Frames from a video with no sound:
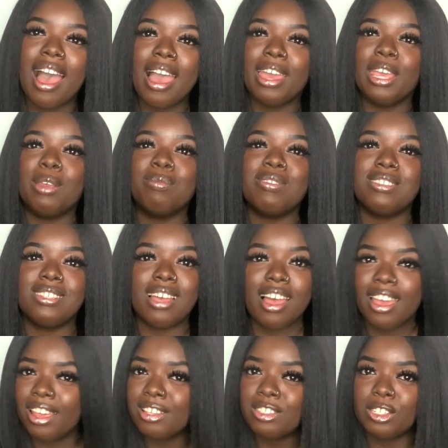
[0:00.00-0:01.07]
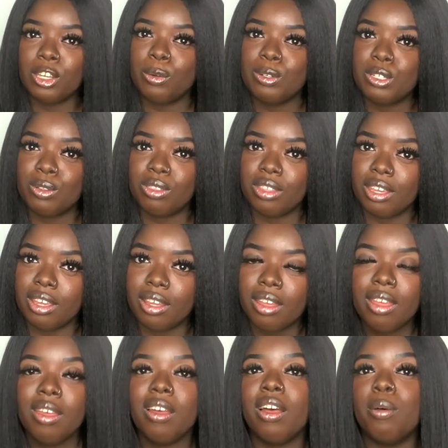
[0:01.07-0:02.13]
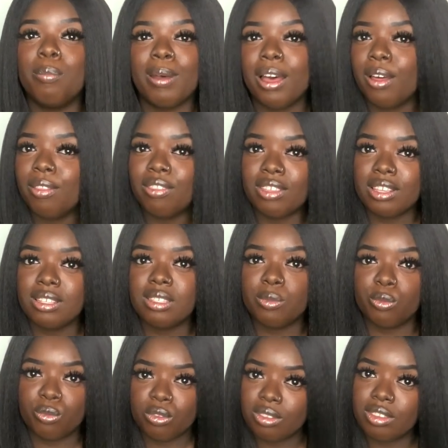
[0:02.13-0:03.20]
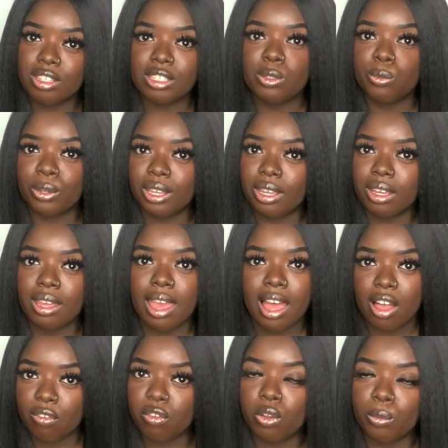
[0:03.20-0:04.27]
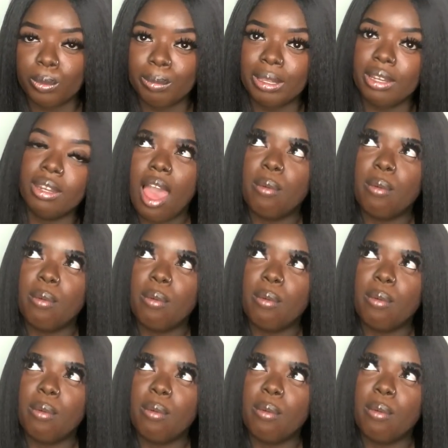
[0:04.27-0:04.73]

I am dying to hear what you think about this wig, Alpha Woman.